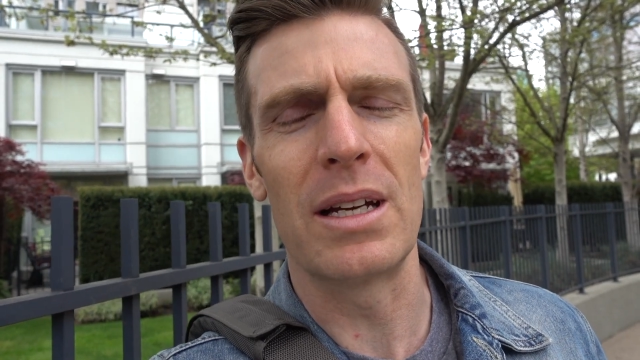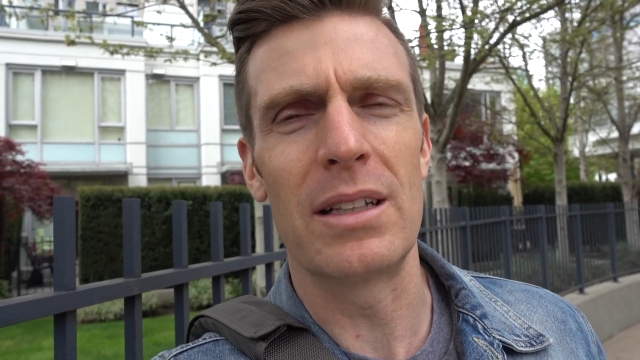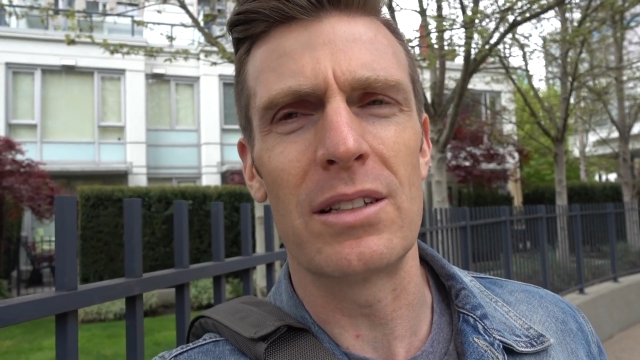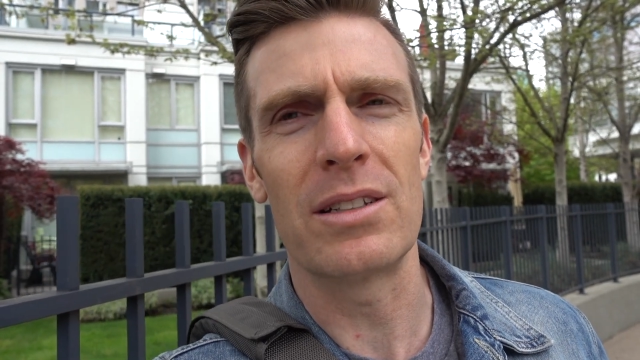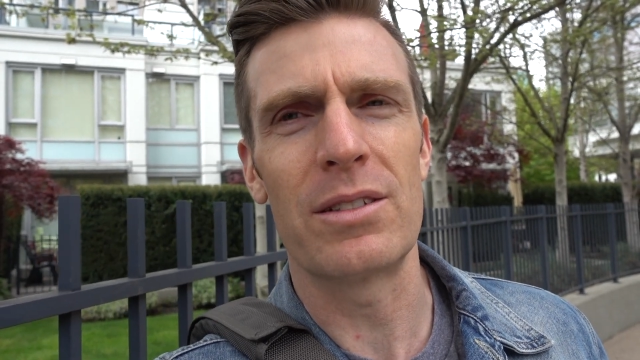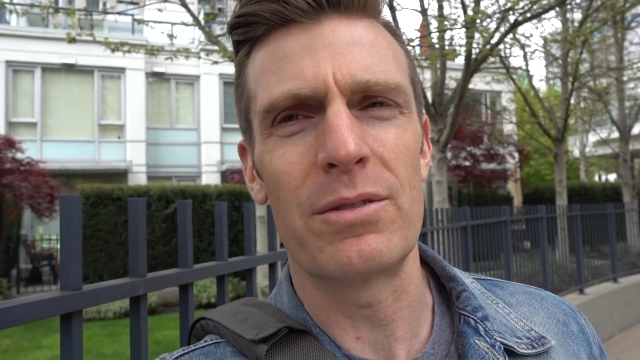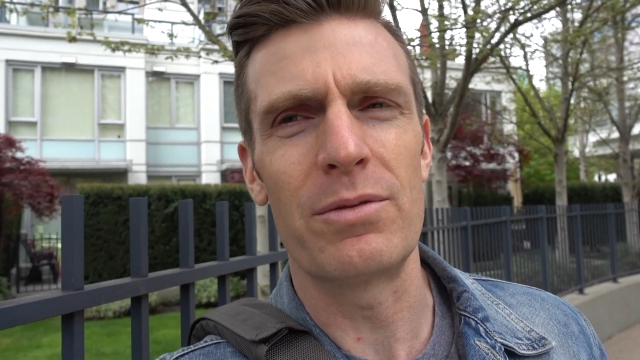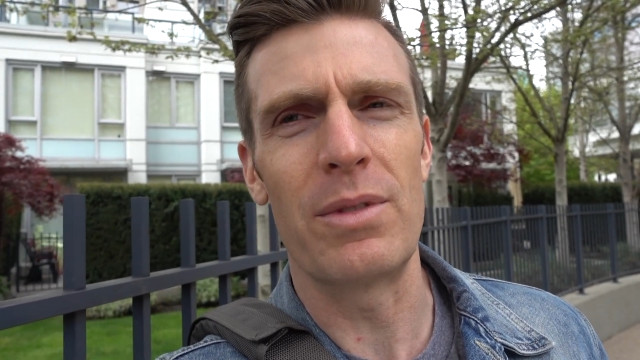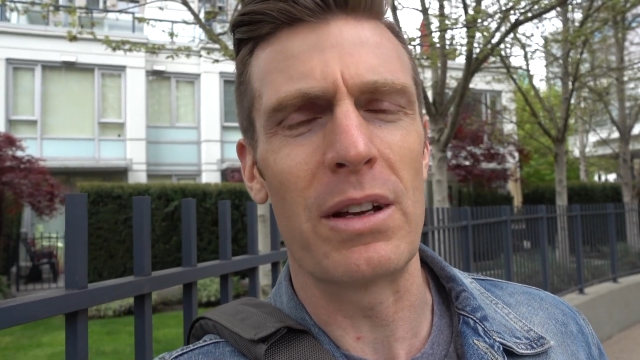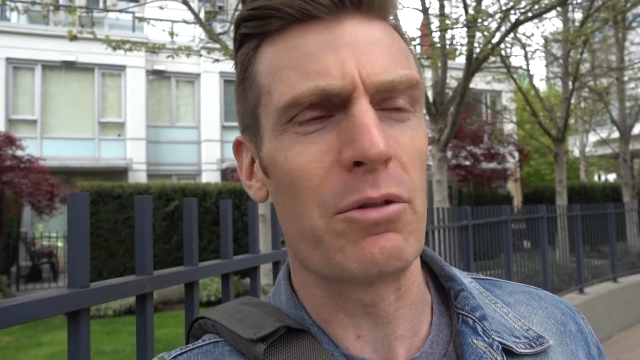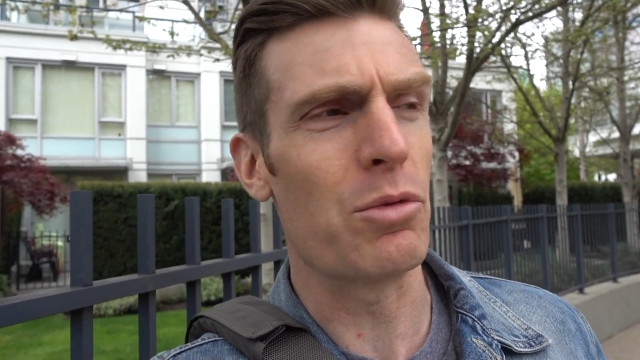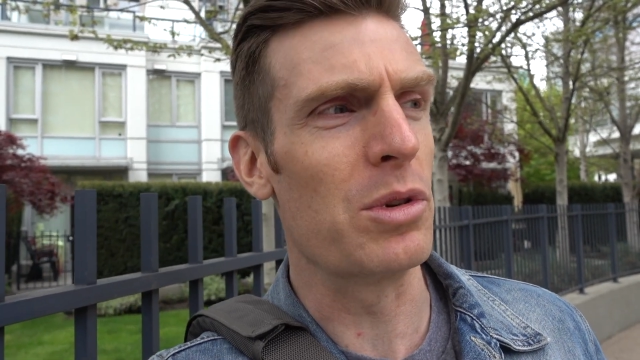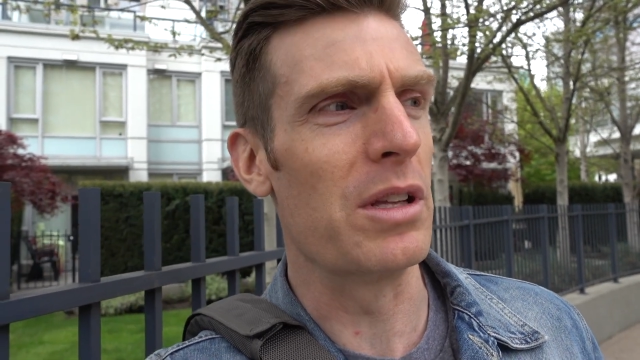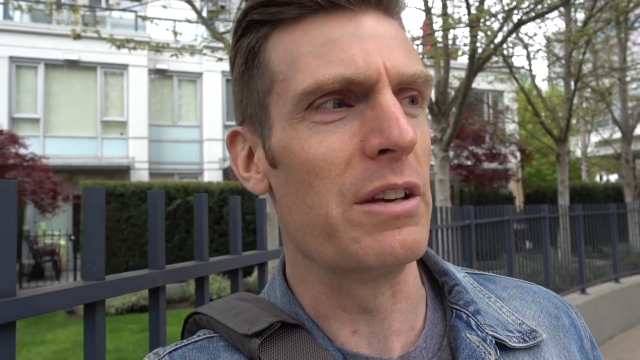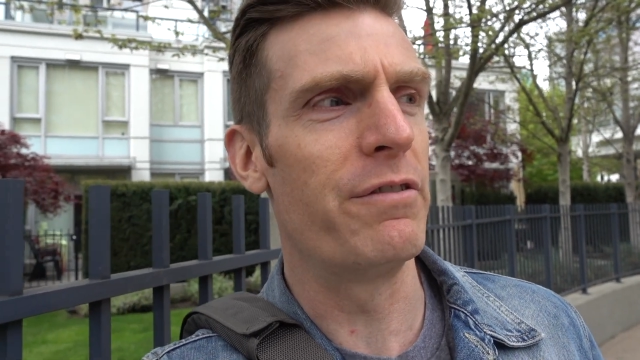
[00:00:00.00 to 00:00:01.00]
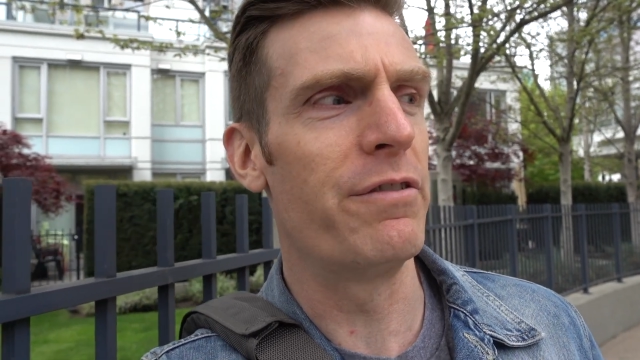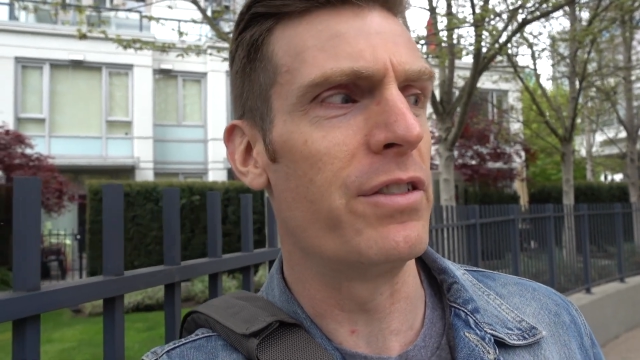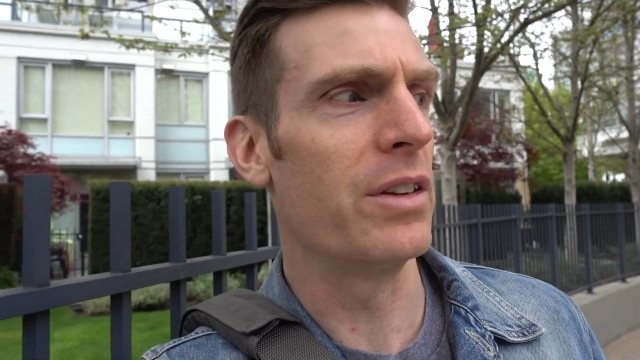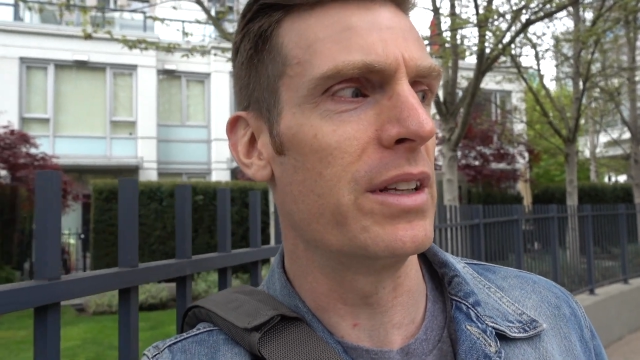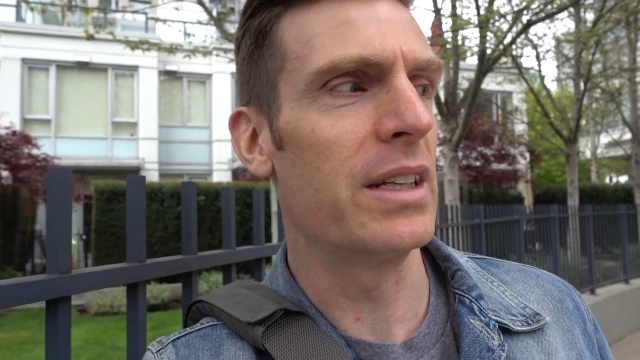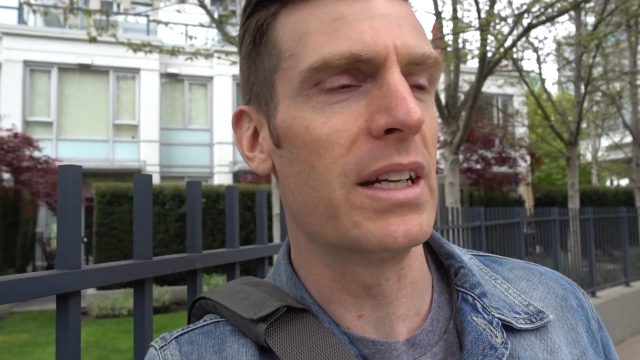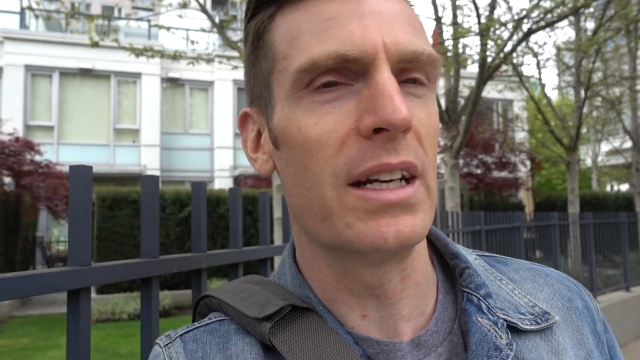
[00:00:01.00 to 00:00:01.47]
and just like really
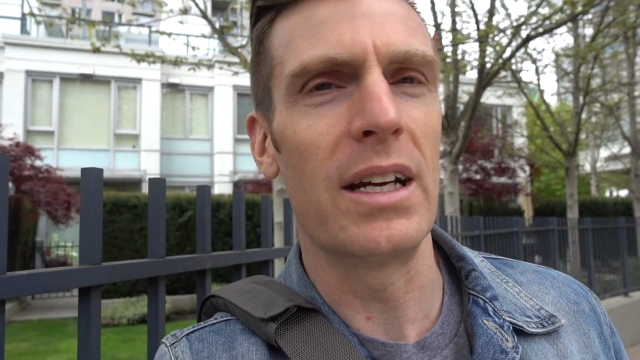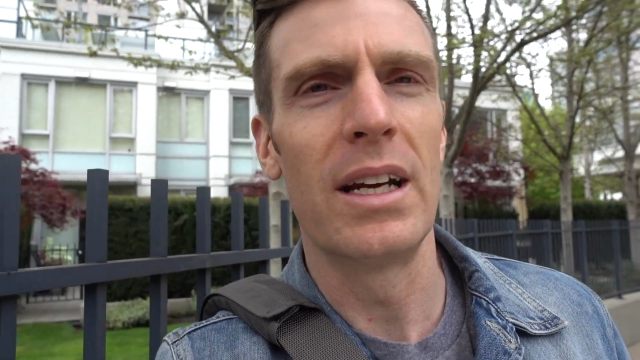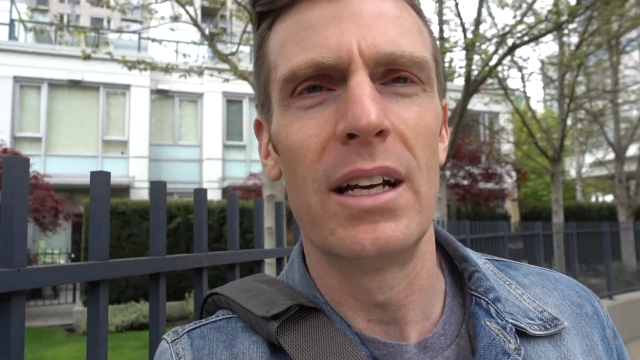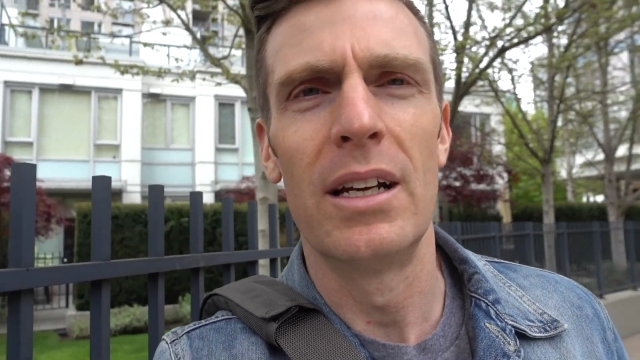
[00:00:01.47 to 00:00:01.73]
feeling it.